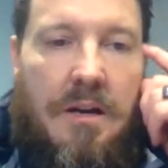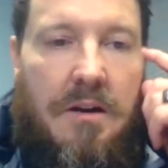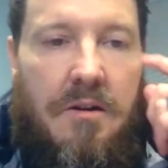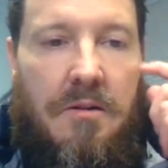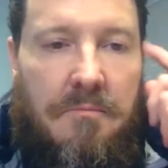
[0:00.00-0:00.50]

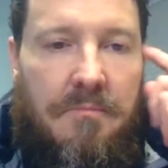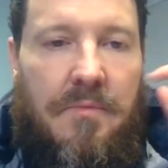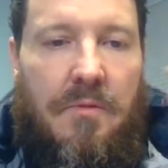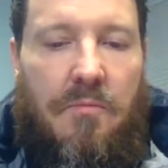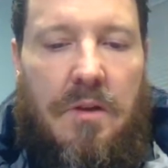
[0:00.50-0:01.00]

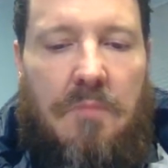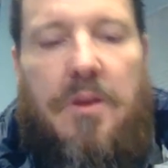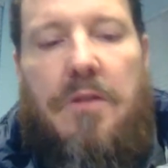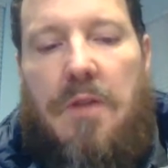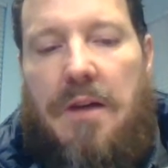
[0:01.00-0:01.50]
And
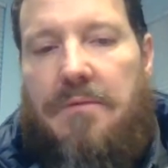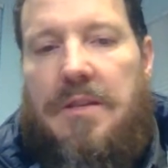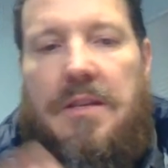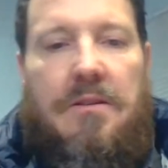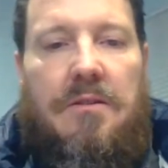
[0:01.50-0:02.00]
we don't have
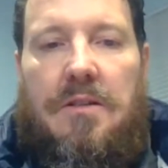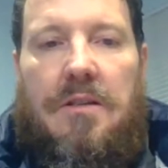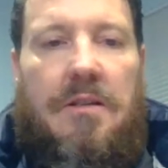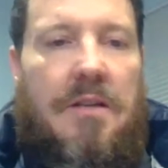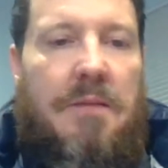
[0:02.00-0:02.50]
the details
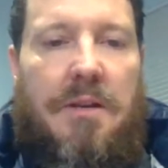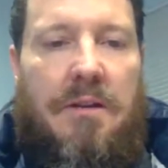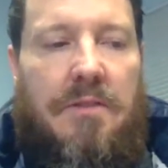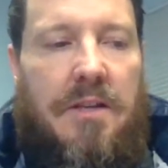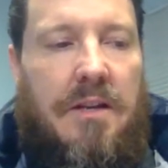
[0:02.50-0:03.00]
on the timing
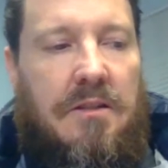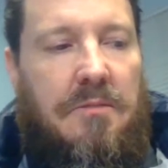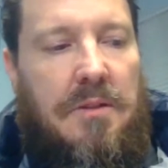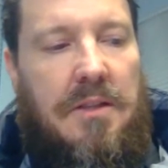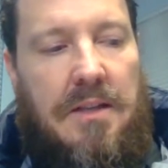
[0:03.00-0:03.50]
and everything
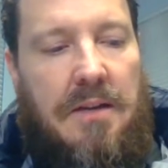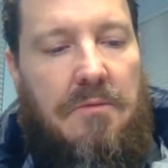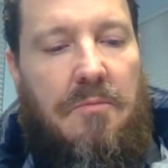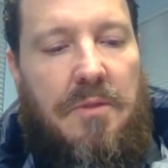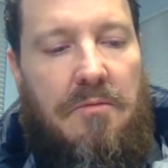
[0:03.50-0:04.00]
else, but
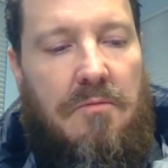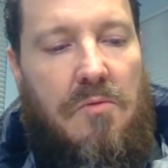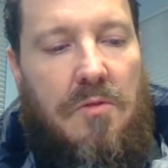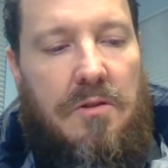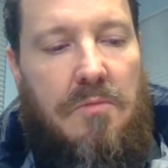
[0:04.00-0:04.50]
that will be
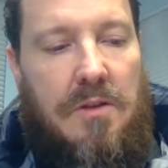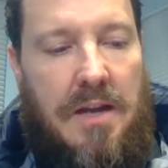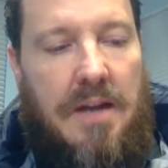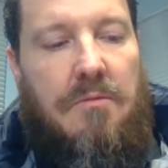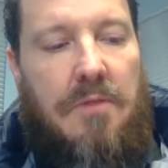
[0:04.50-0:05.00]
rewarded
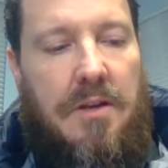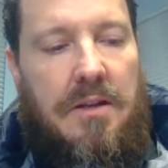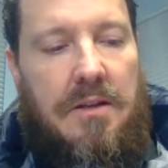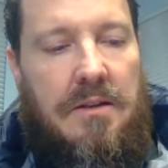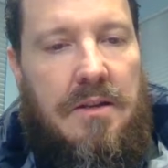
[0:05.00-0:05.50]
with
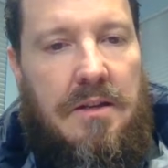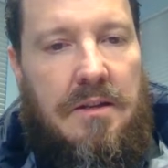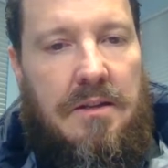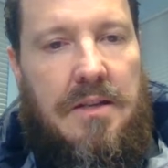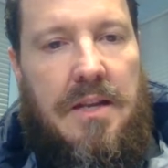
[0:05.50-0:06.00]
equity in
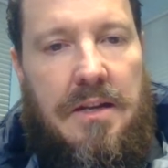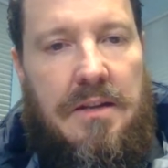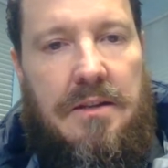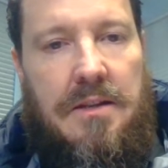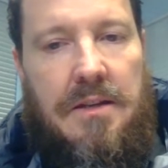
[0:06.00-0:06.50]
the Den
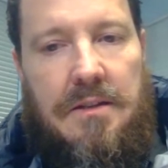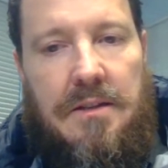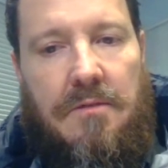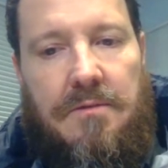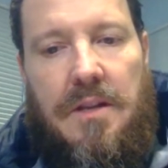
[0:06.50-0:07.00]
entity
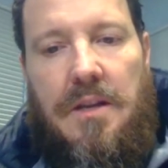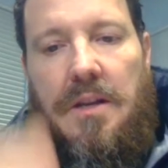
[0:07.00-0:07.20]
itself.